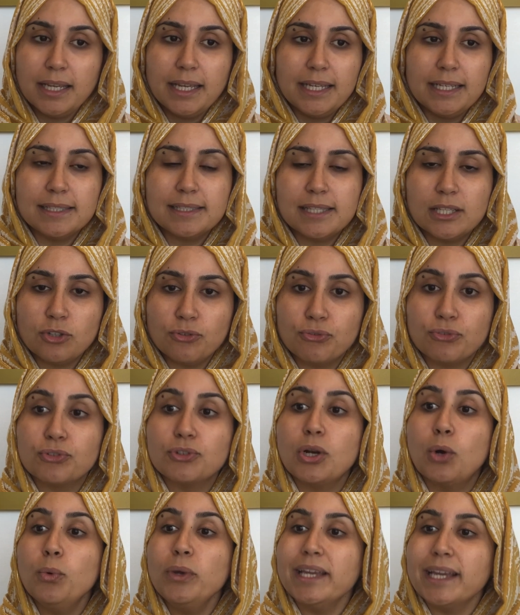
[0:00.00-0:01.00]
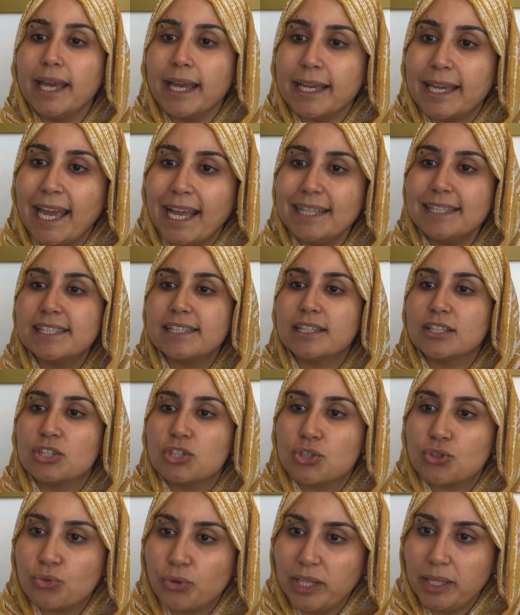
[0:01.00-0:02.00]
Instead of rowing against the
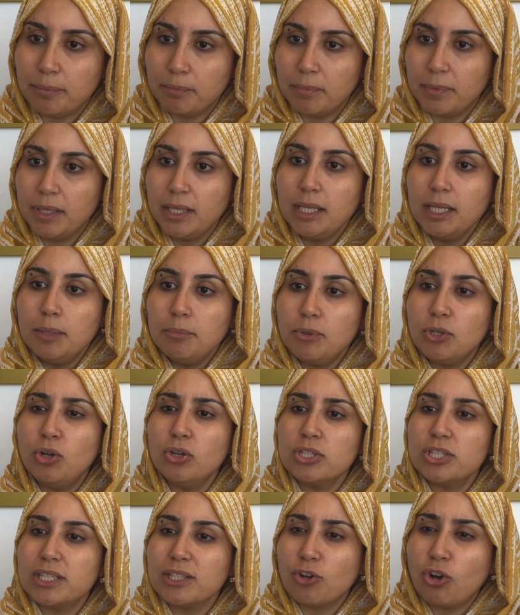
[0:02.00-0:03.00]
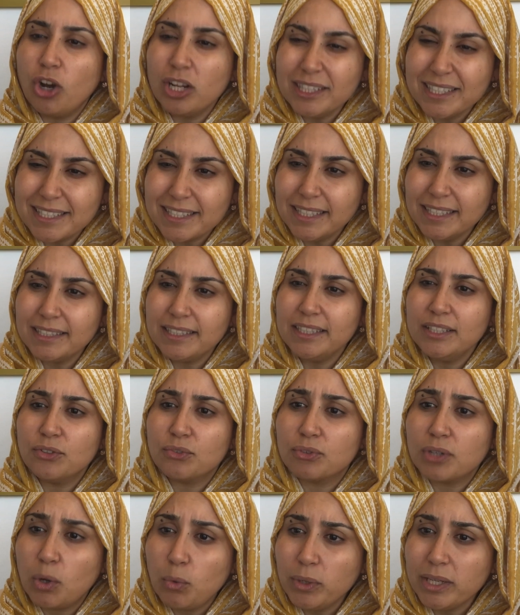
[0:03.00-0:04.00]
stream. Because constantly
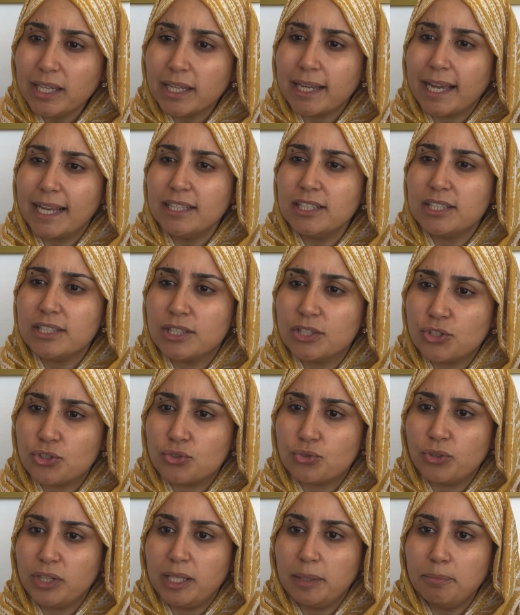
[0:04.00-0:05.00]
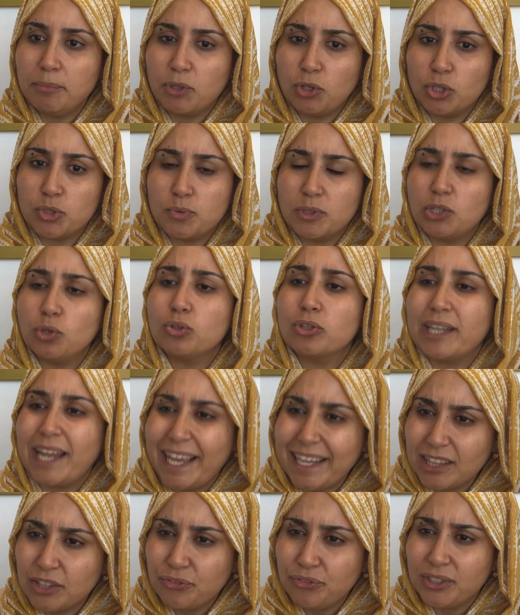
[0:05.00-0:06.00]
rowing against the stream, because we don't
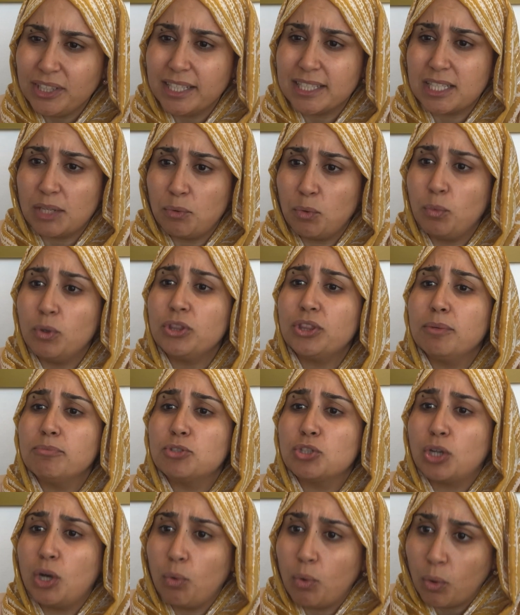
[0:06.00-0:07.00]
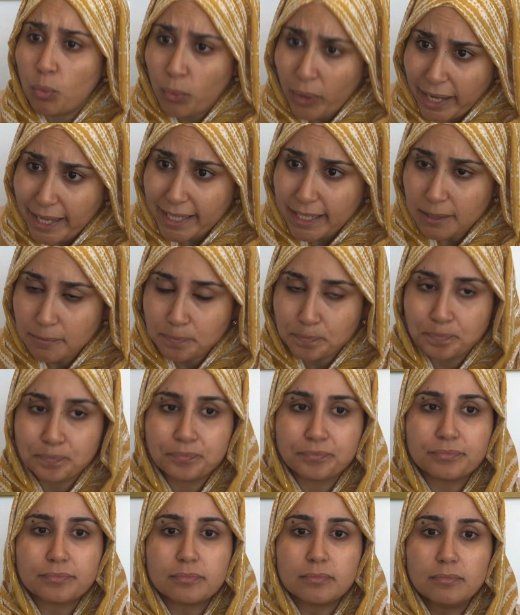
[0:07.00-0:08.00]
like the feelings and we want them to go away,
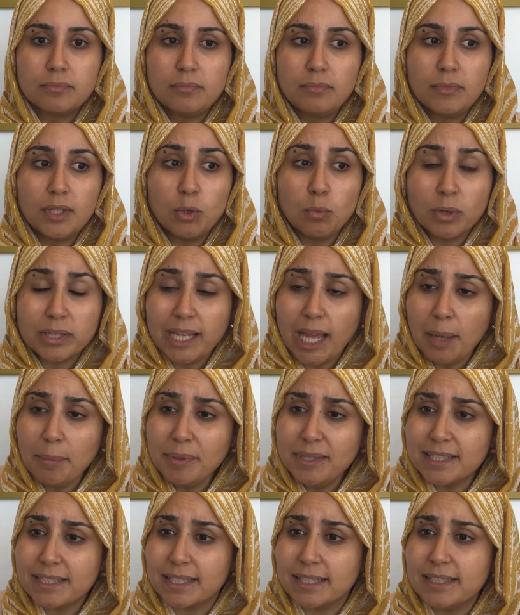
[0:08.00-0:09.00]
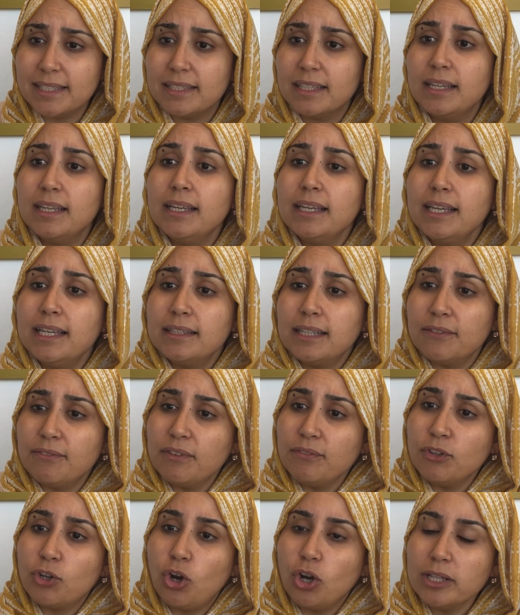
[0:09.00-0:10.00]
what happens is that when
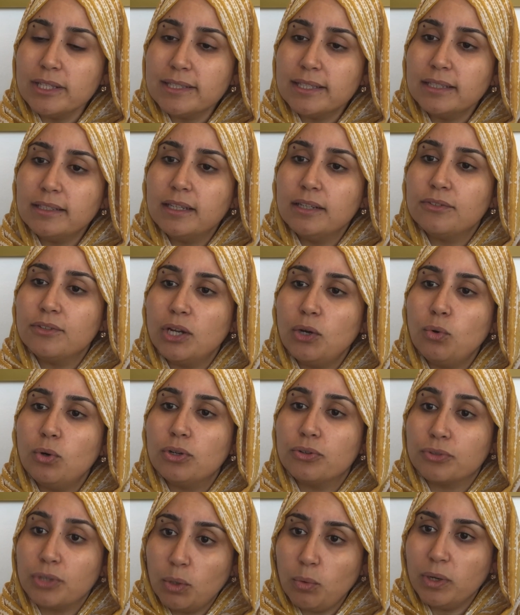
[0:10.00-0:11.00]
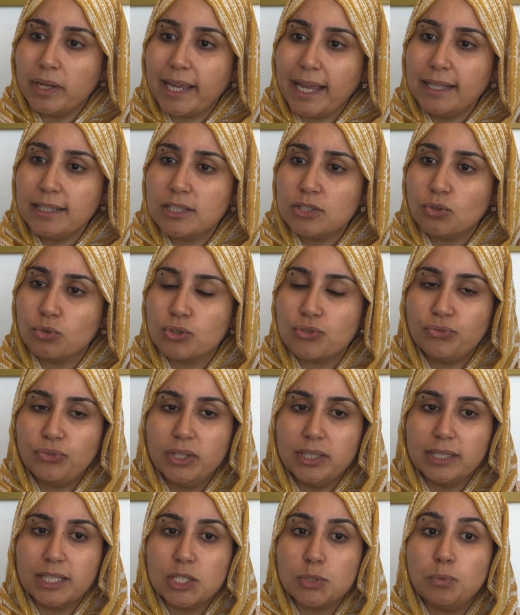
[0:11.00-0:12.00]
we constantly row against those
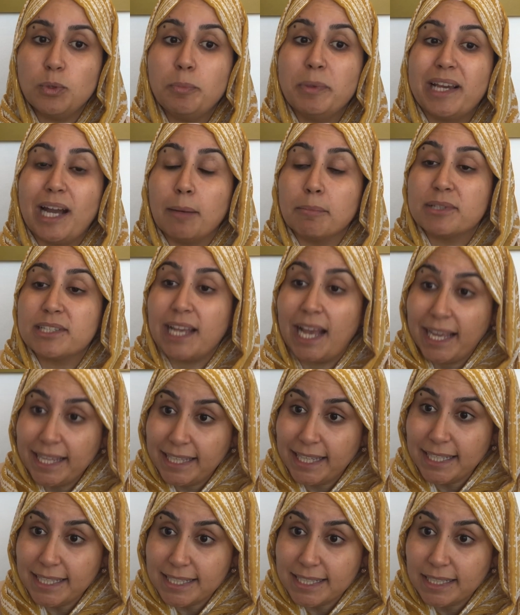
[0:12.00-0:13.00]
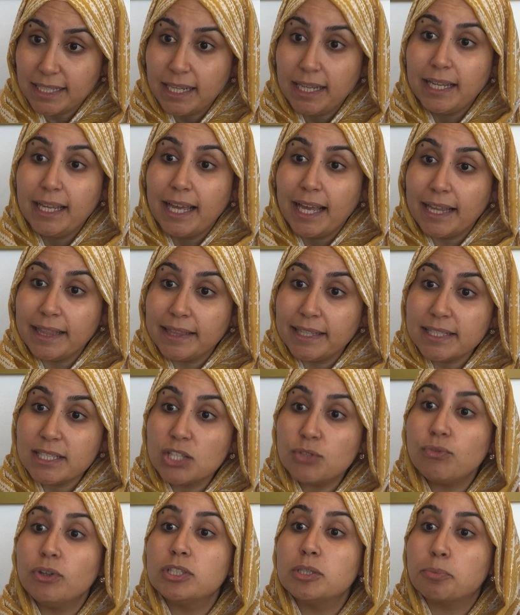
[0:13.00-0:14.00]
feelings, we become tired, and this
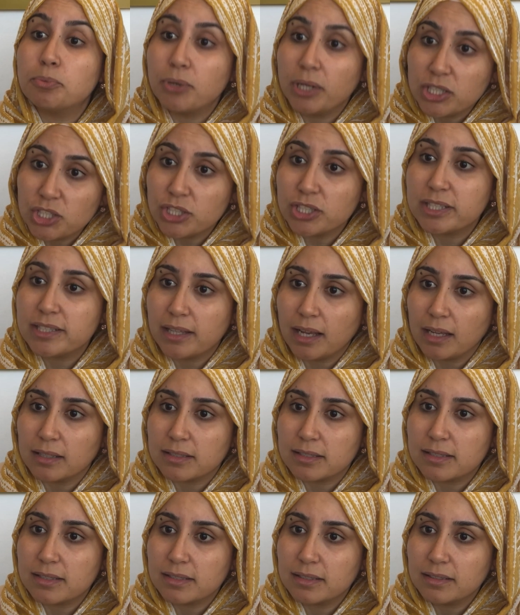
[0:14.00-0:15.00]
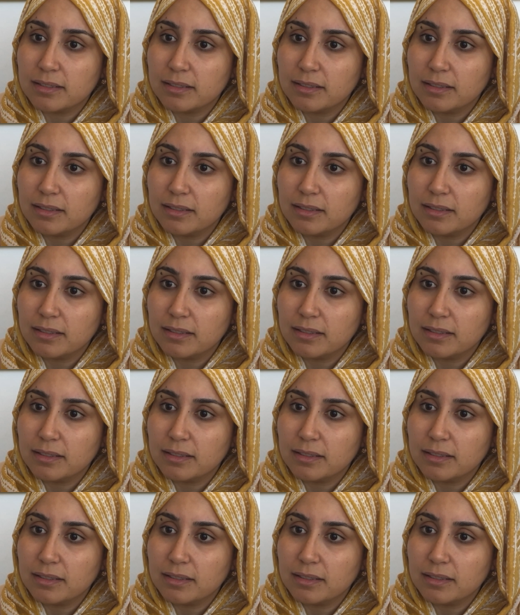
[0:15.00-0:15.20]
is where depression starts.